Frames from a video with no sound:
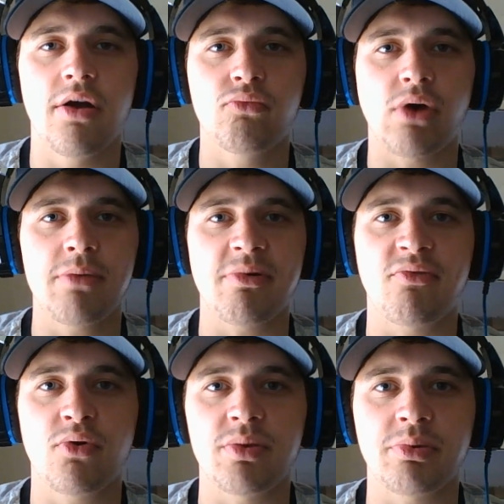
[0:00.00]
right
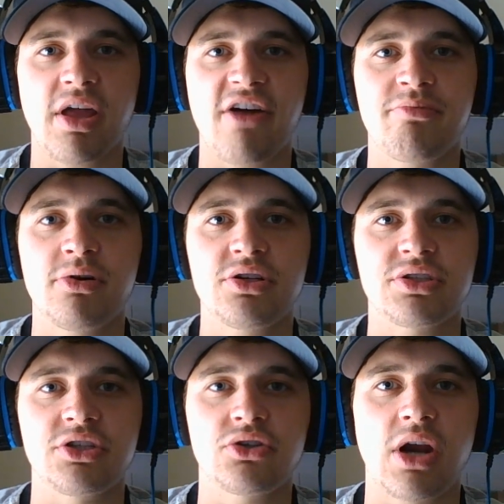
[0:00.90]
before the playoff
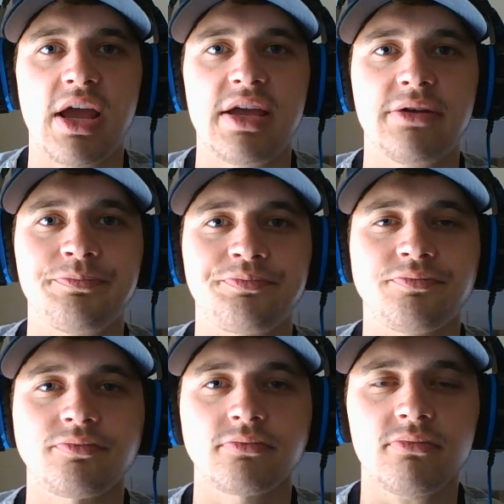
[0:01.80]
push, to try and
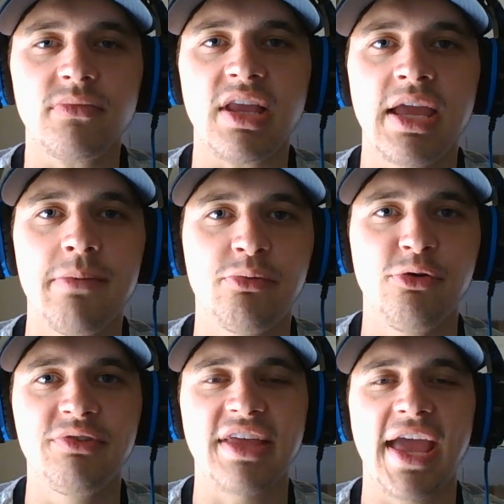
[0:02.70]

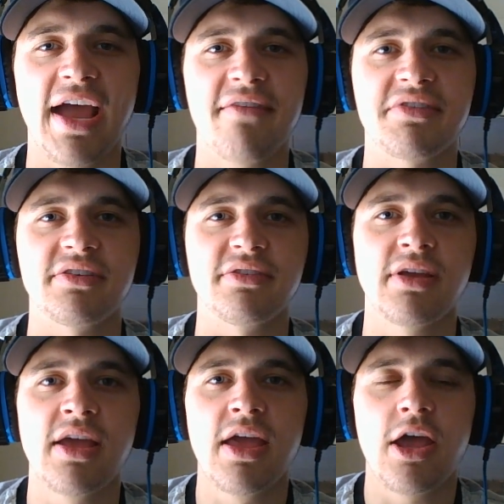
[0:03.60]
improve the Cavs and
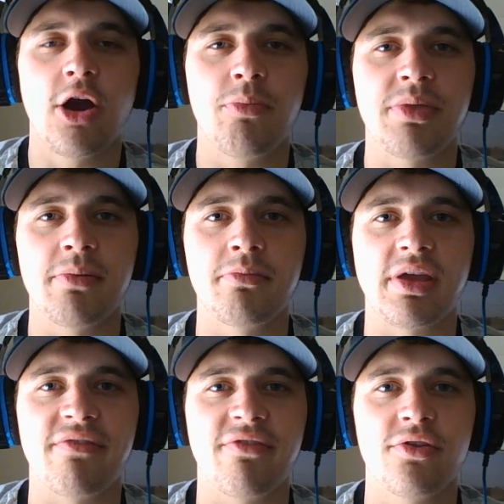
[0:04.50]
help them
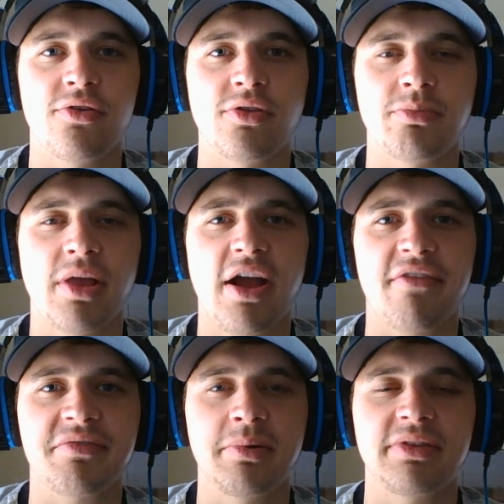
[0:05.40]
get further in the
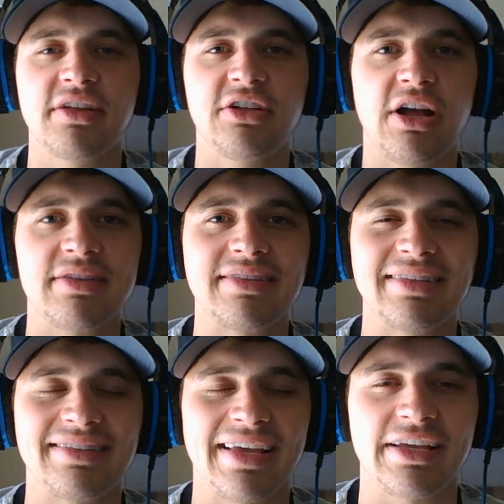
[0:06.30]
playoffs. But they lost in
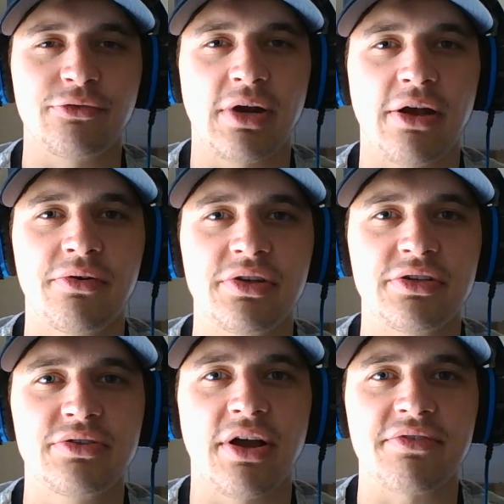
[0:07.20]
the second round in
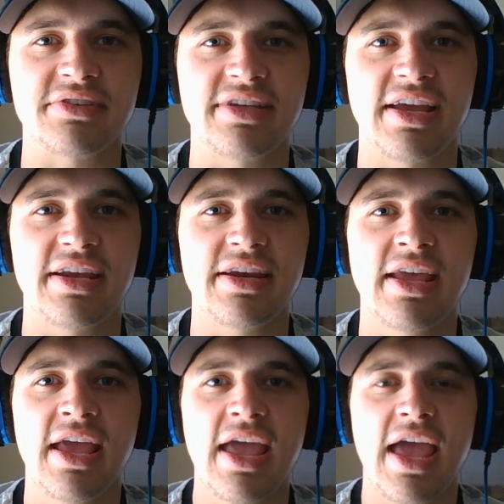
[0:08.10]
2010
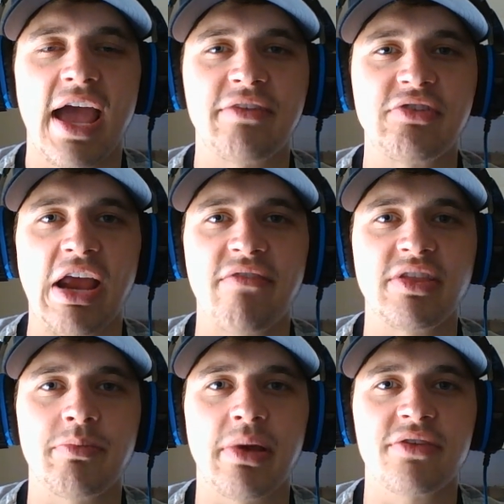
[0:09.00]
after
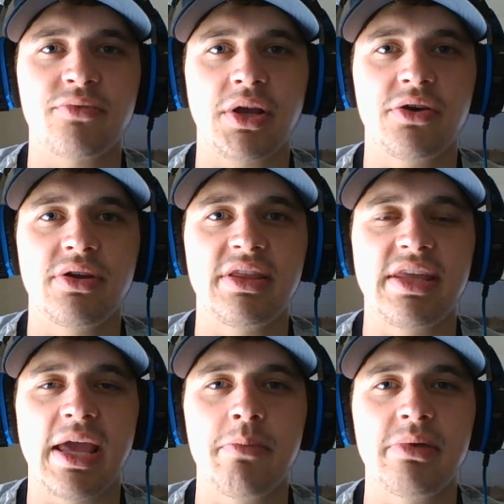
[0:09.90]
having the best record in
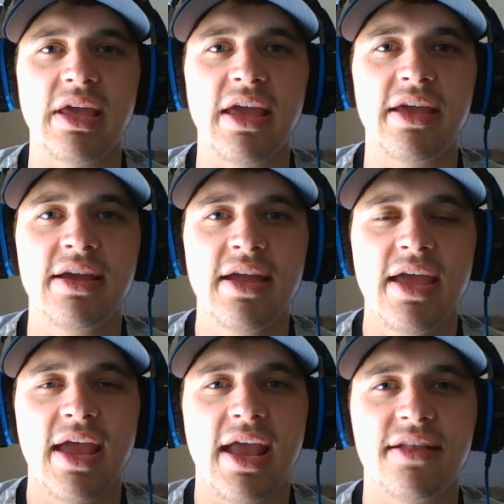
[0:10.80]
the NBA.
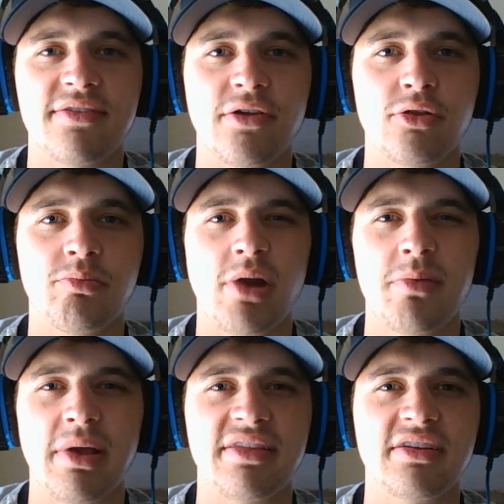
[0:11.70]
And so
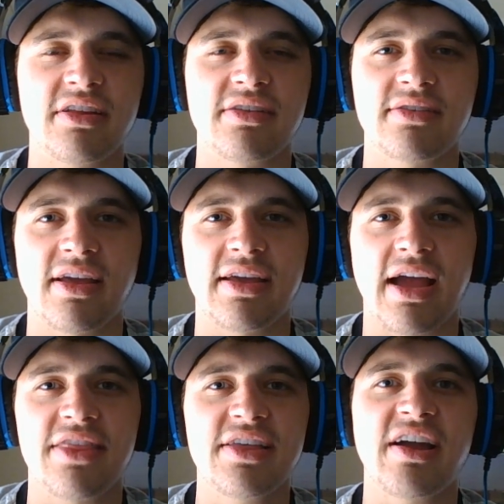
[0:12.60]
LeBron basically was like,
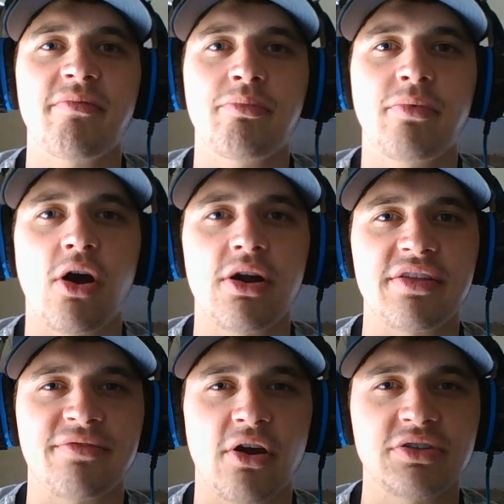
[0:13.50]
I think I've gone
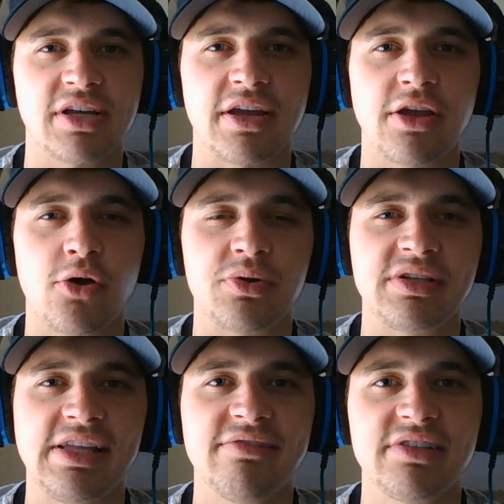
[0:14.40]
as far as I can go with
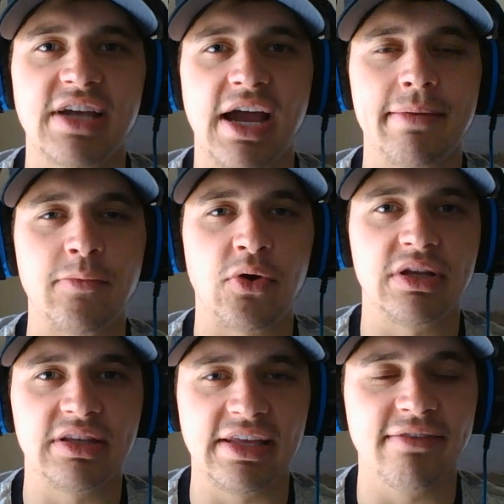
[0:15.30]
Cleveland. I am going
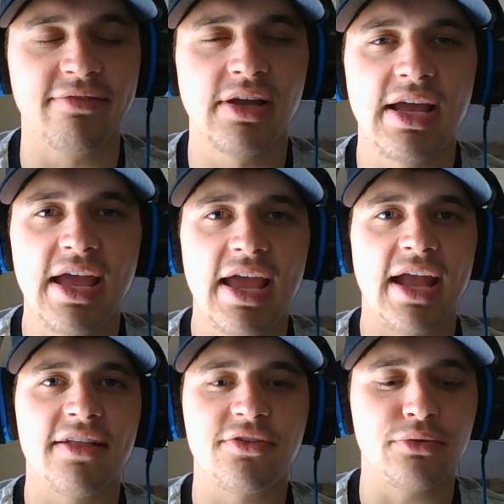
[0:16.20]
to leave.
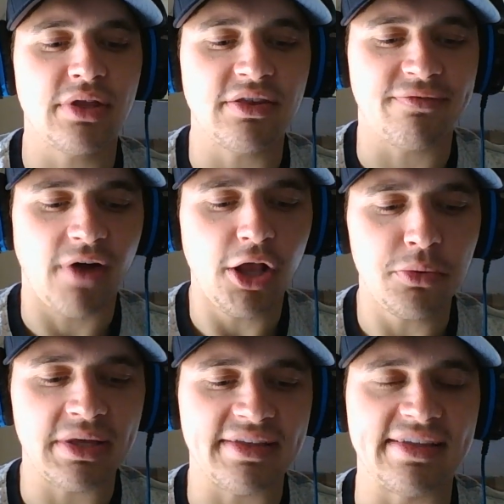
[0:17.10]
And so then the
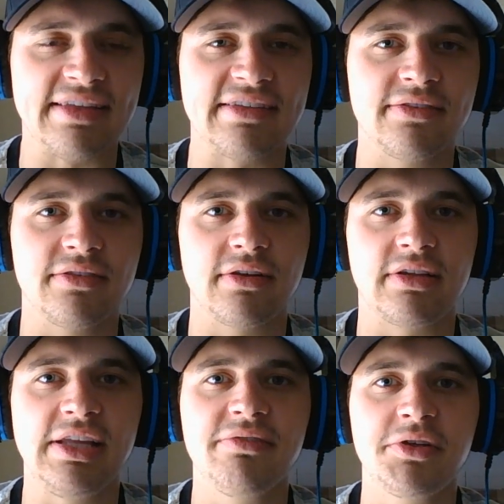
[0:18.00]
following season,
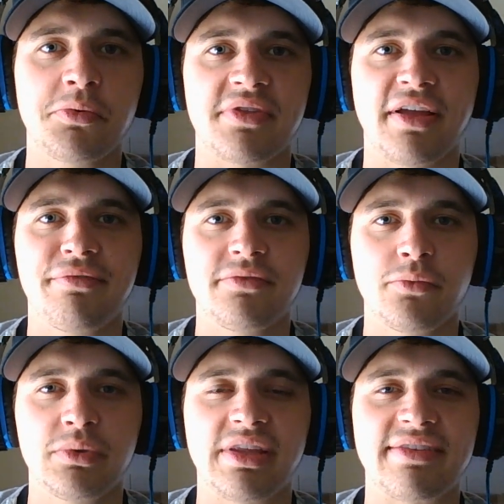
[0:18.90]
Cleveland was left
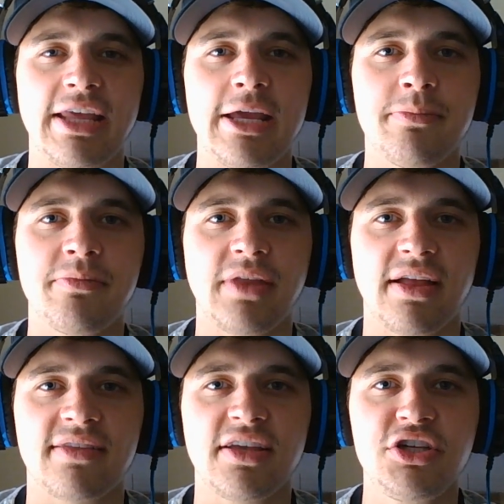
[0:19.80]
with this team that
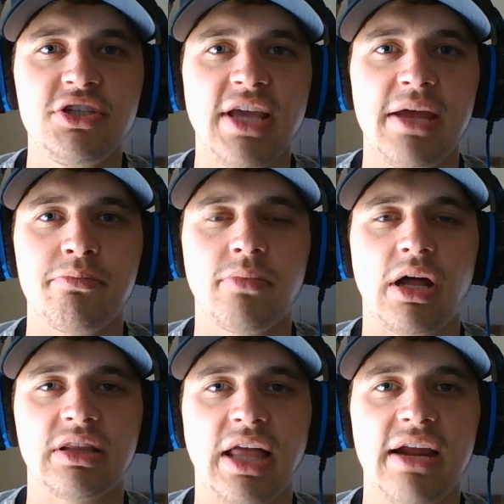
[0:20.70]
essentially had
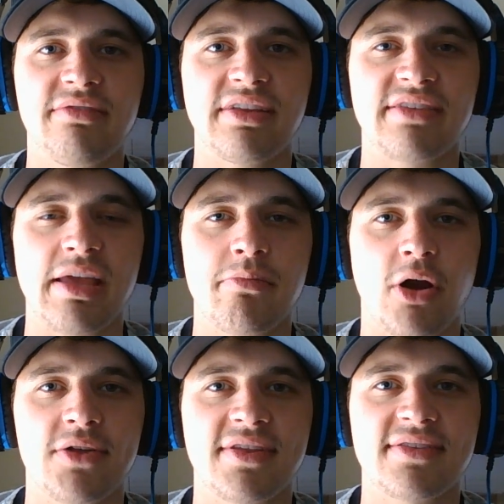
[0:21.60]
a lot of the same
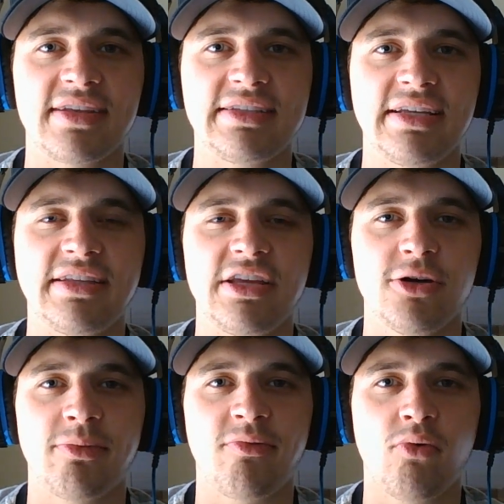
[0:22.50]
parts as they did the
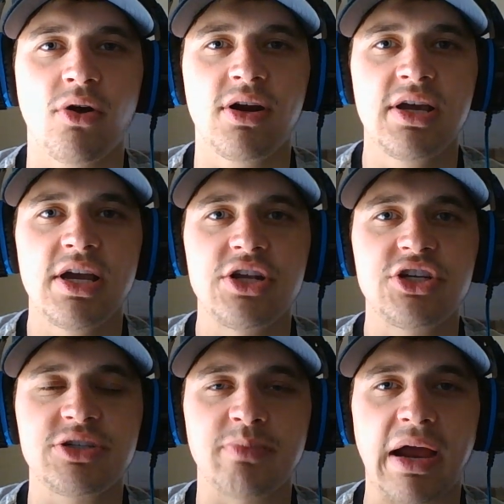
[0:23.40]
year before,
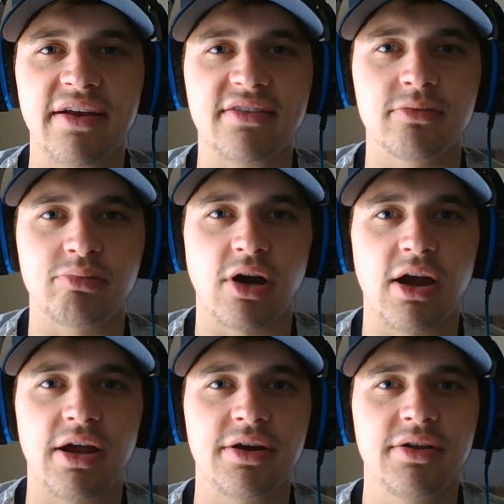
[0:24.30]
just minus
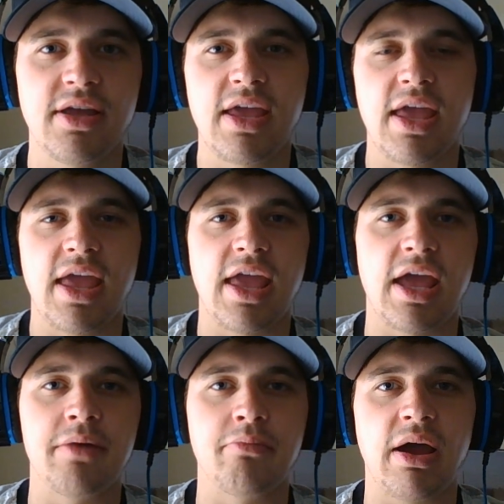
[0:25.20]
LeBron
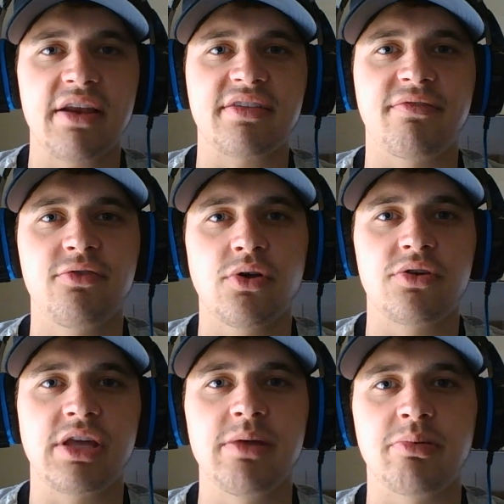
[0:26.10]
and minus a few
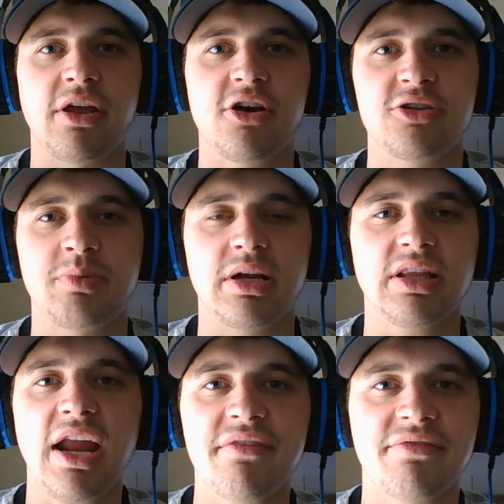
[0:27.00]
other key players, but a
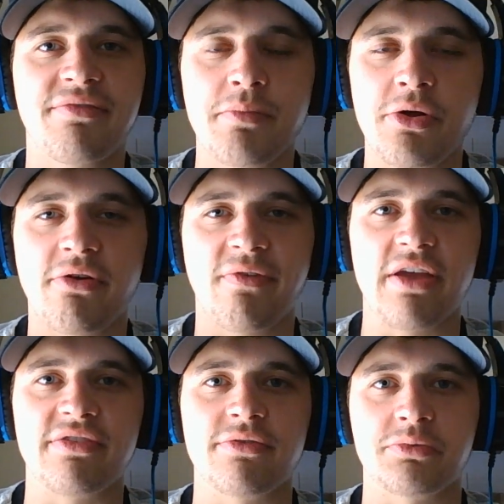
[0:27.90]
lot of familiar
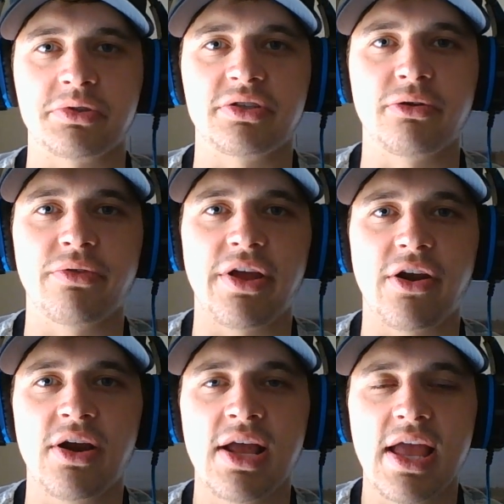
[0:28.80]
faces were still
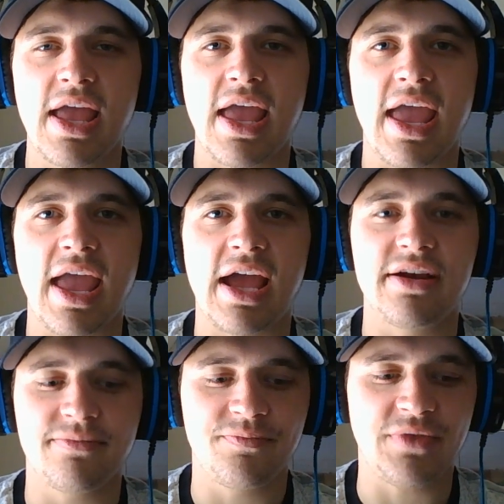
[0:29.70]
there,
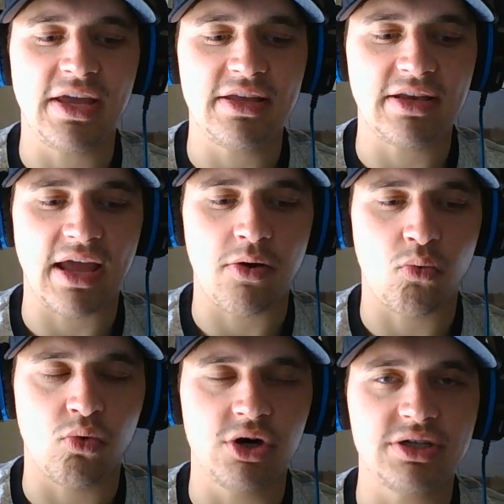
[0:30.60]
and they
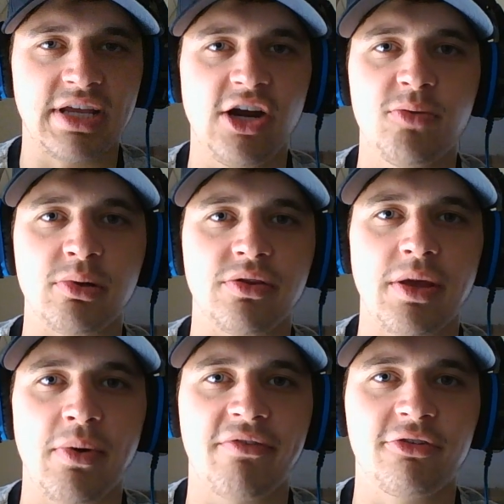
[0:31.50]
were terrible. They
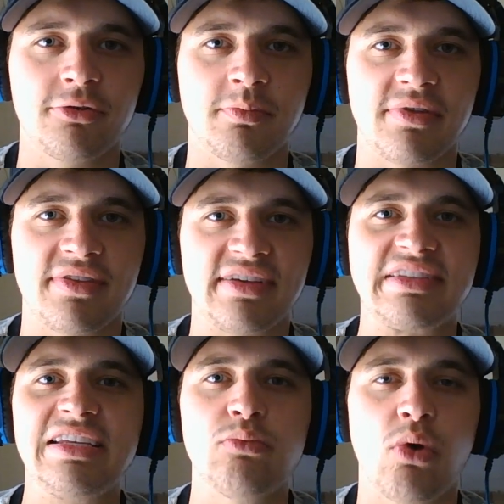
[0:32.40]
went from
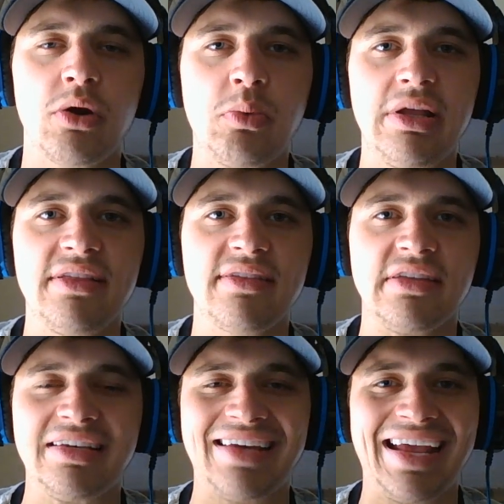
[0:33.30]
61 wins
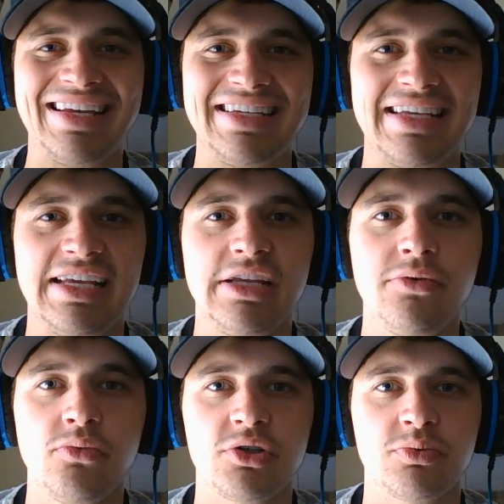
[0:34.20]
to
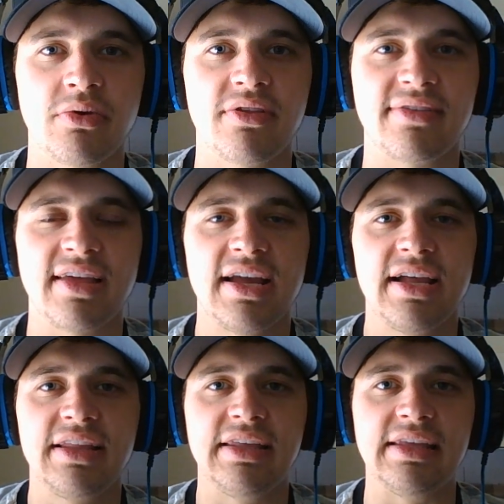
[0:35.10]
19, which was
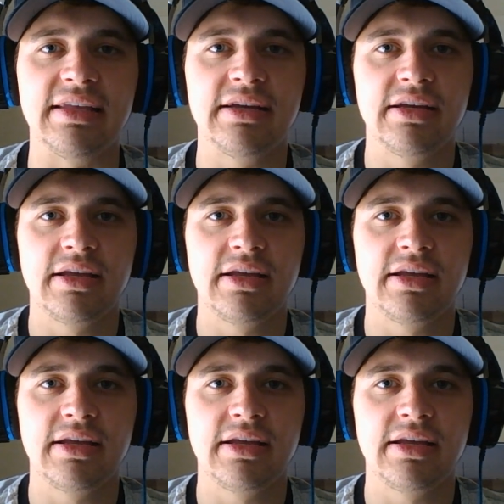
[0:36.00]
the